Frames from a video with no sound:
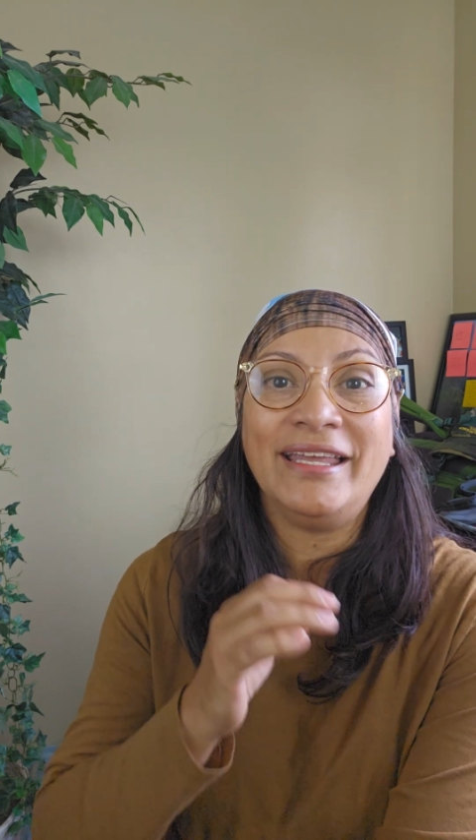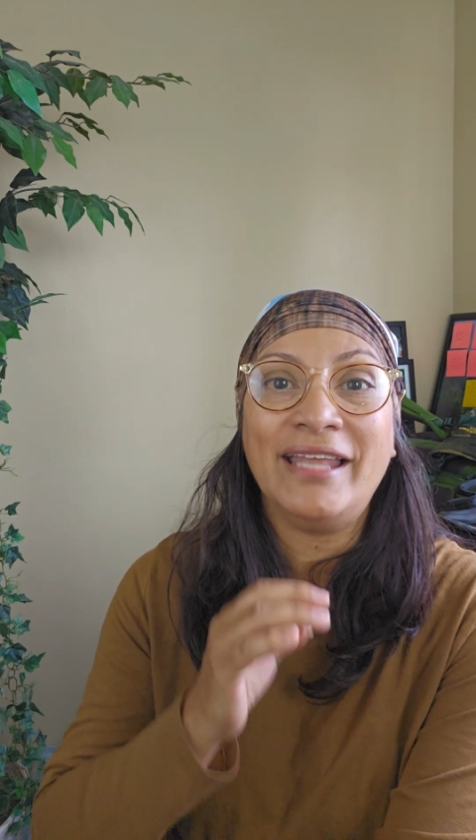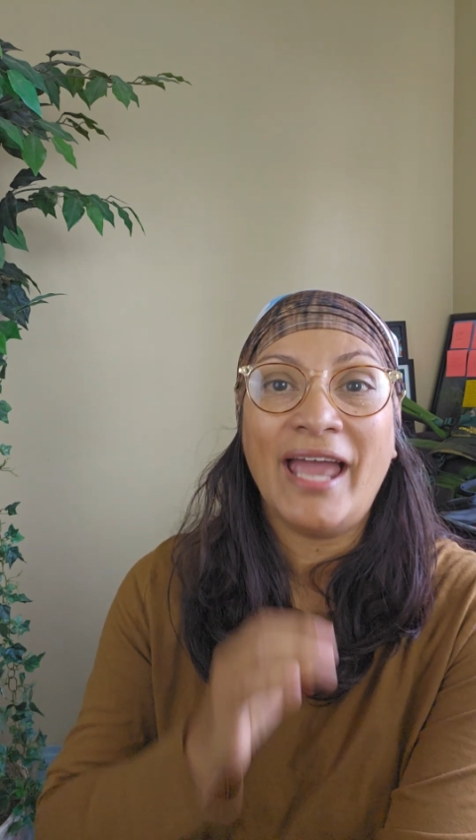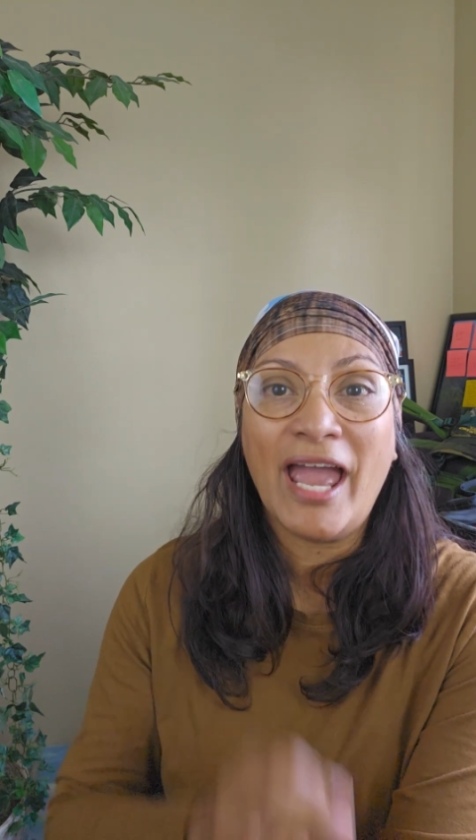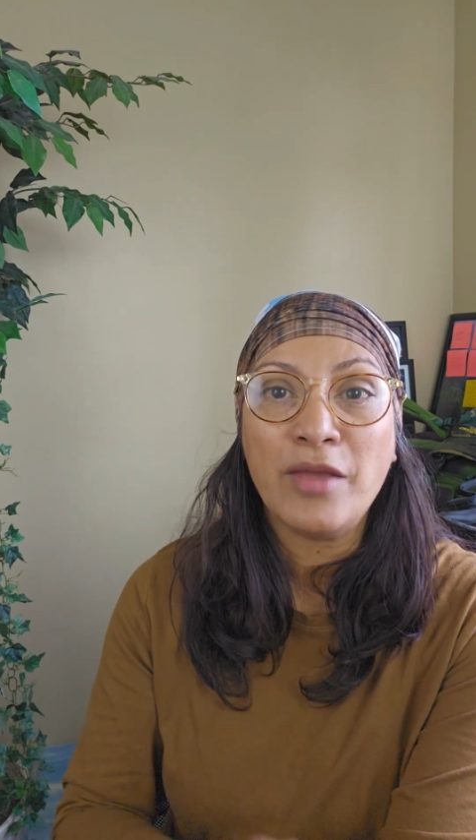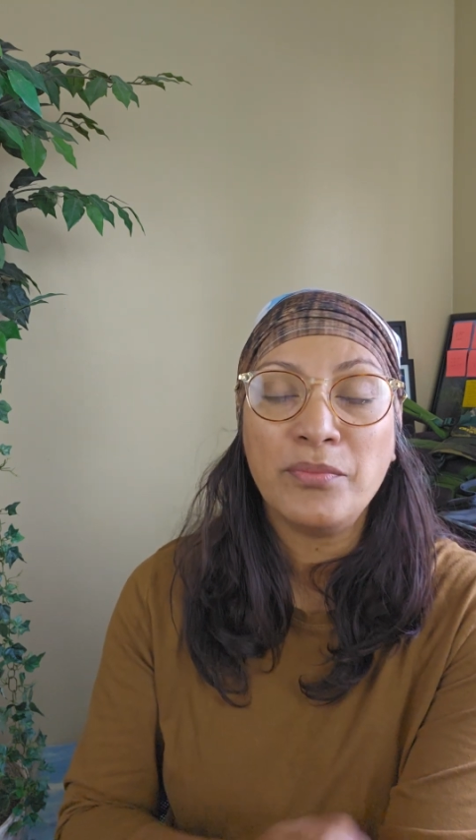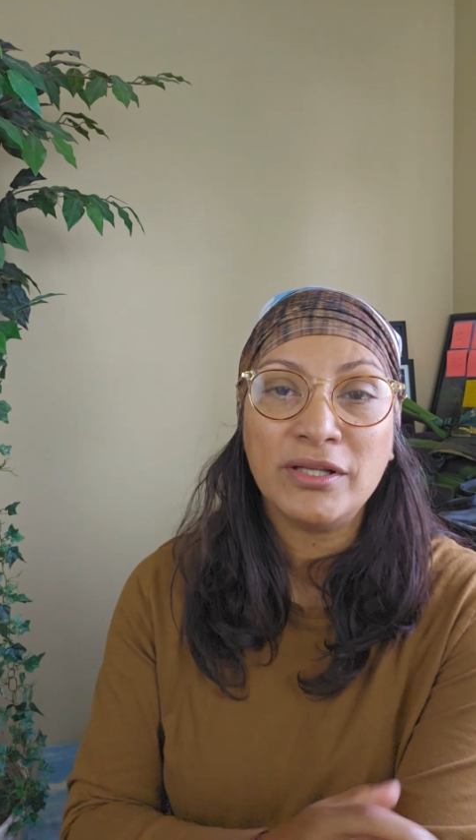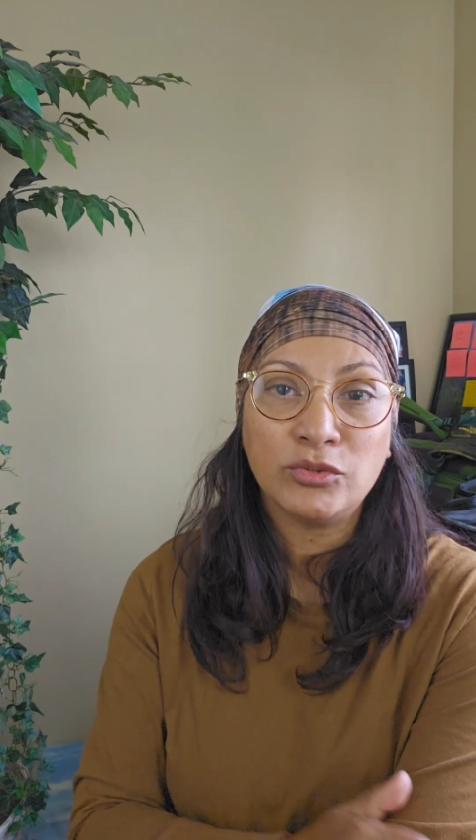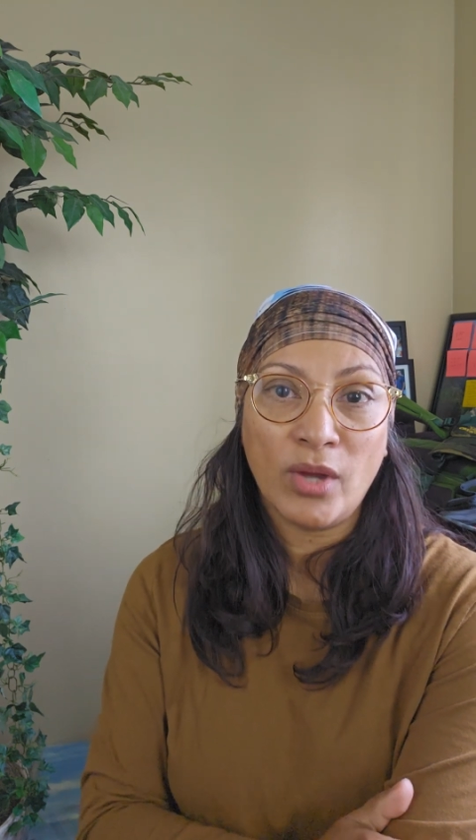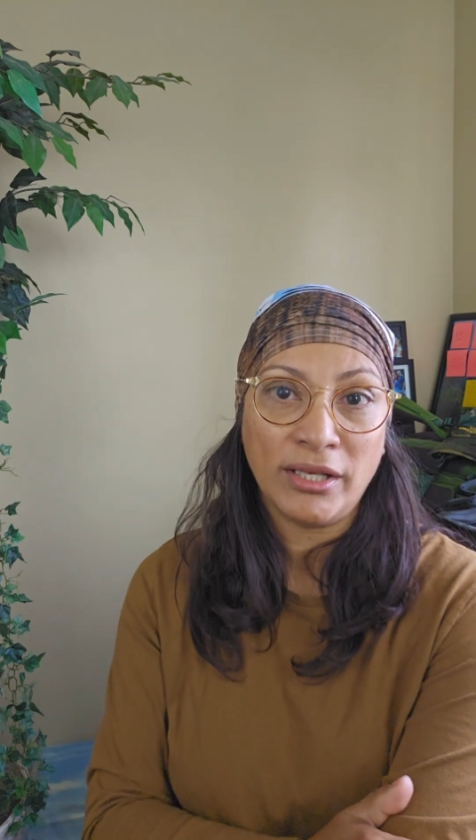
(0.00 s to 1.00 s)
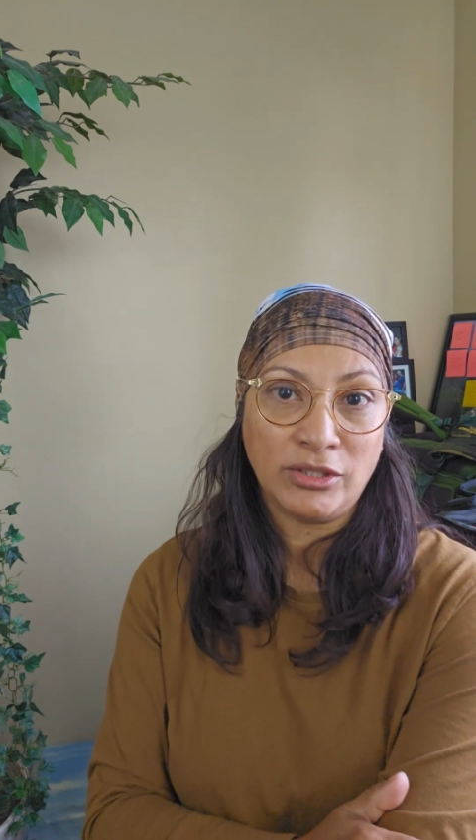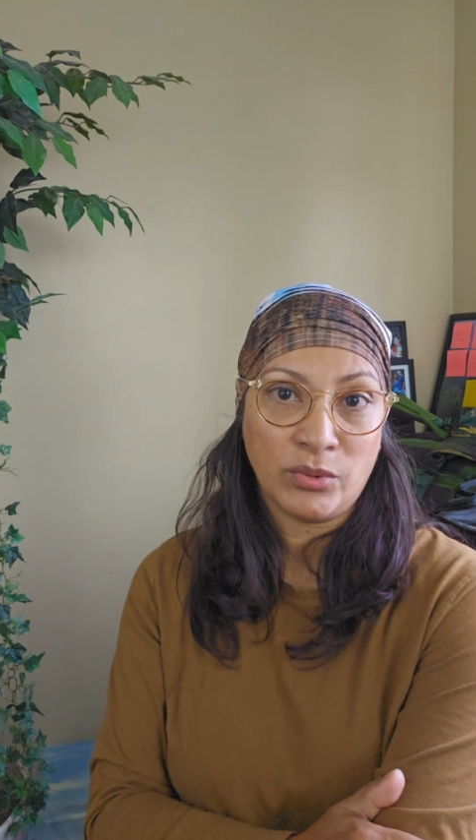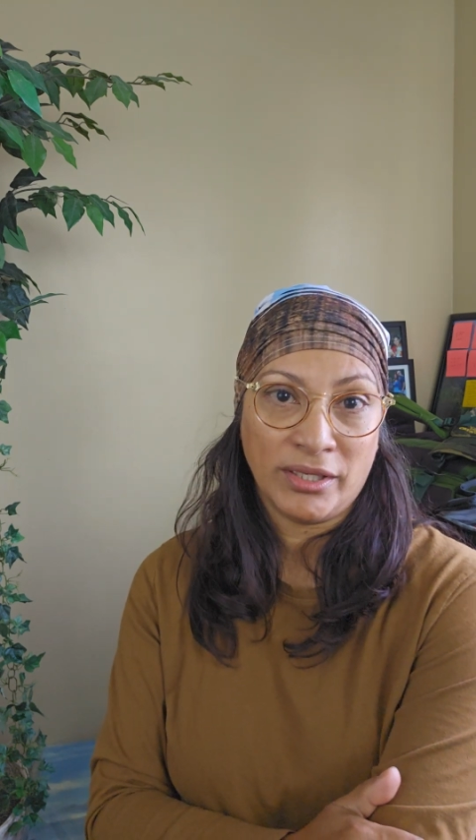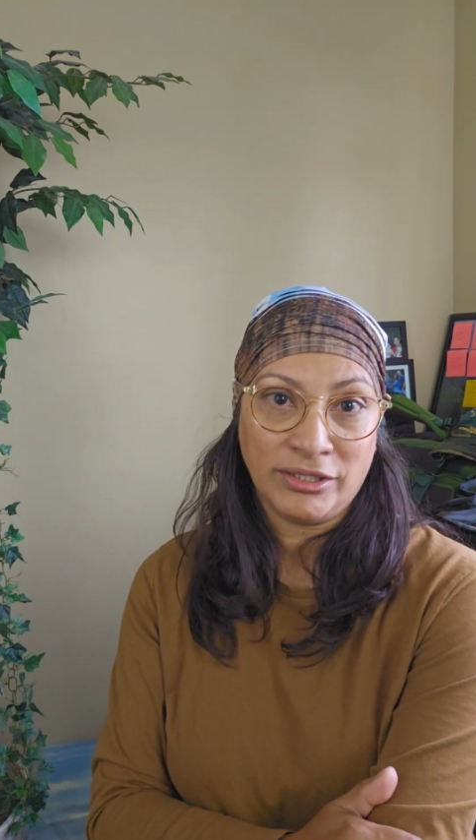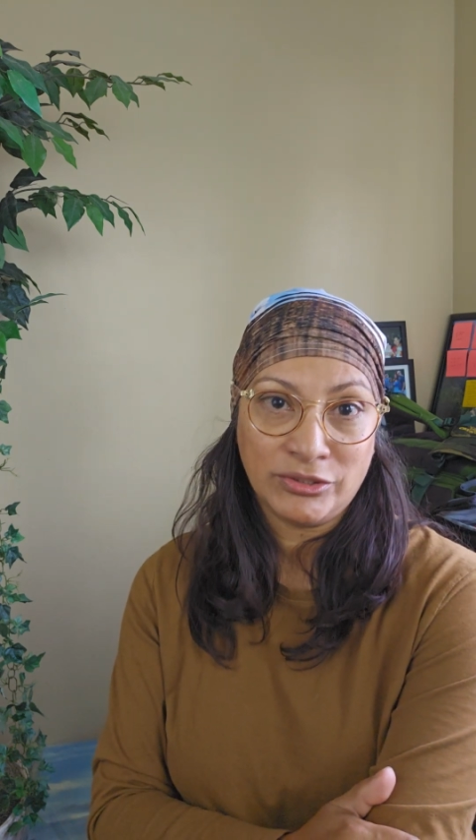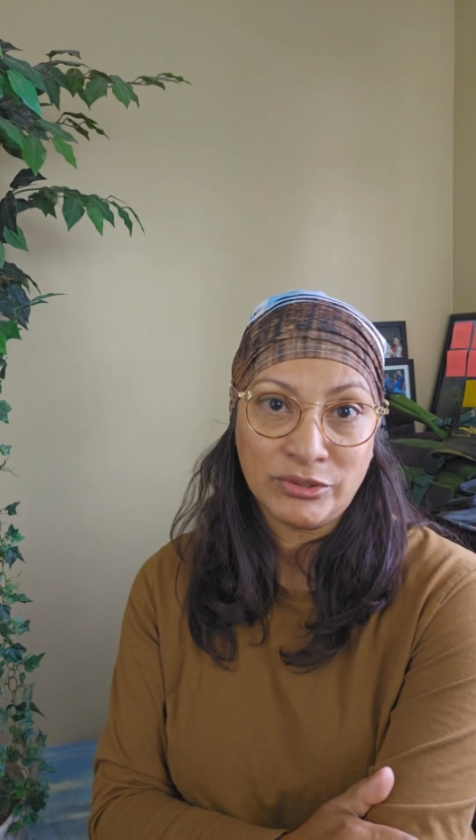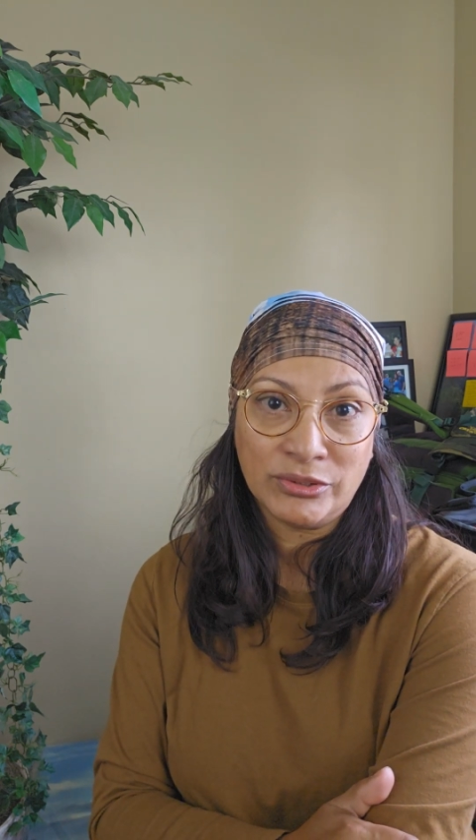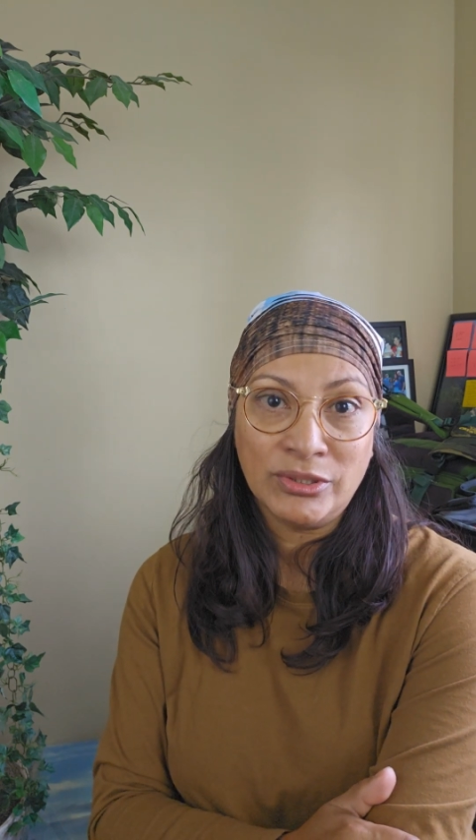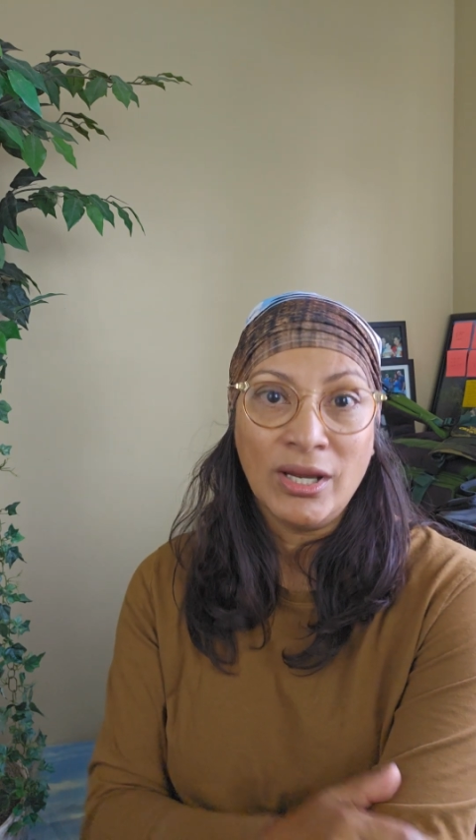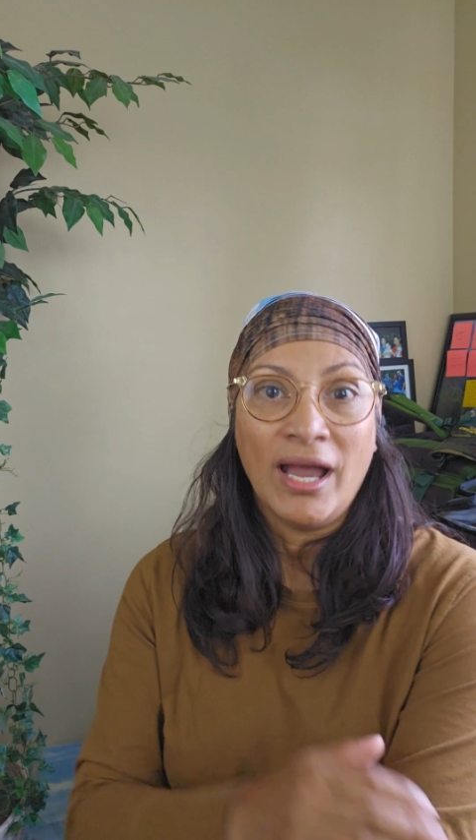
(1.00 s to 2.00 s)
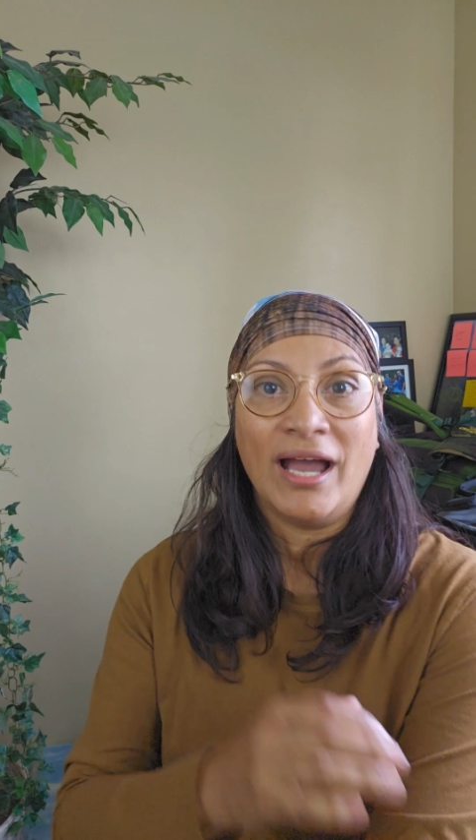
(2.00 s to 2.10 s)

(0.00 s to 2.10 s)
in April 2022